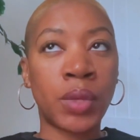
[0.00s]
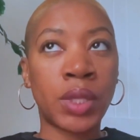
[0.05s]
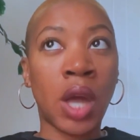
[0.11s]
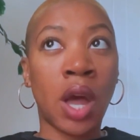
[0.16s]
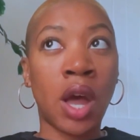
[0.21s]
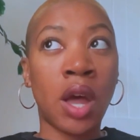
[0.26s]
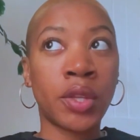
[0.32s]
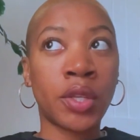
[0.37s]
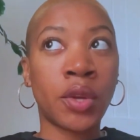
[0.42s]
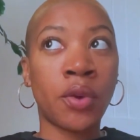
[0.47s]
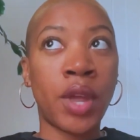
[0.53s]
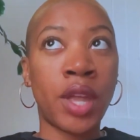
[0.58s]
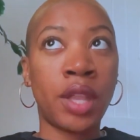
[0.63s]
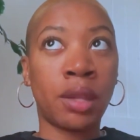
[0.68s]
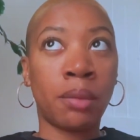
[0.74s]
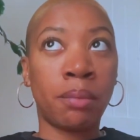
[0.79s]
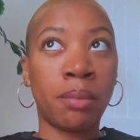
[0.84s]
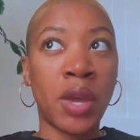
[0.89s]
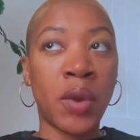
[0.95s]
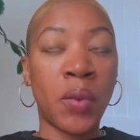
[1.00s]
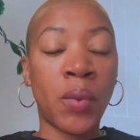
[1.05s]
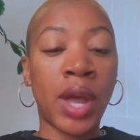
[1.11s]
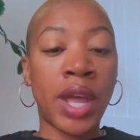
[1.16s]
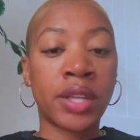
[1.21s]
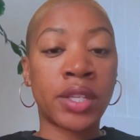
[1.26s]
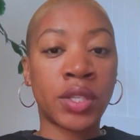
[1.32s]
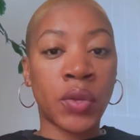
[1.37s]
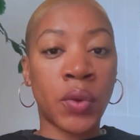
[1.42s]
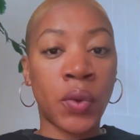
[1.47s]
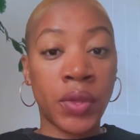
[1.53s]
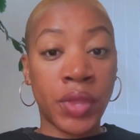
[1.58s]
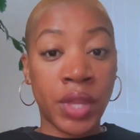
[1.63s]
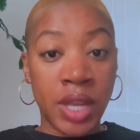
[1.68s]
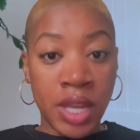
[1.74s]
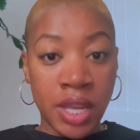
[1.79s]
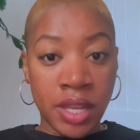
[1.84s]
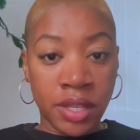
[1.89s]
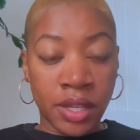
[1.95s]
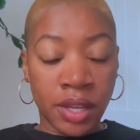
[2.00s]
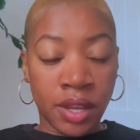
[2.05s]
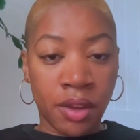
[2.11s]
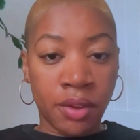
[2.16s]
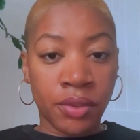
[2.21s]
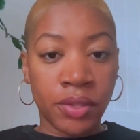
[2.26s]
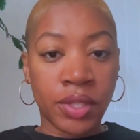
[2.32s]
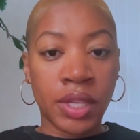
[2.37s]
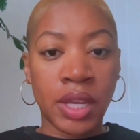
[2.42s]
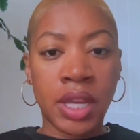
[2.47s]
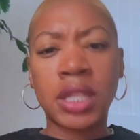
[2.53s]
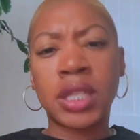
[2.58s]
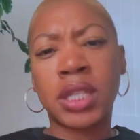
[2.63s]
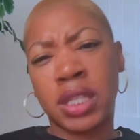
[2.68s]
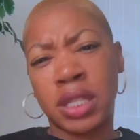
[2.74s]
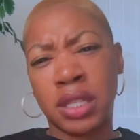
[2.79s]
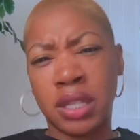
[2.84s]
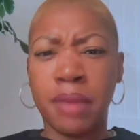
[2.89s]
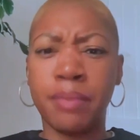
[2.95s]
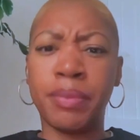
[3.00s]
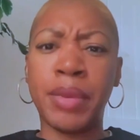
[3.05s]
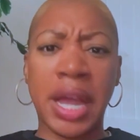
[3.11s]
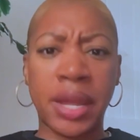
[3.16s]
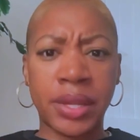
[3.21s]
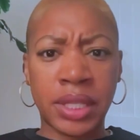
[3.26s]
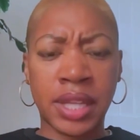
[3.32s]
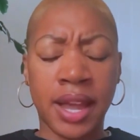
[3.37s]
was also in the Midwest or the East Coast and some down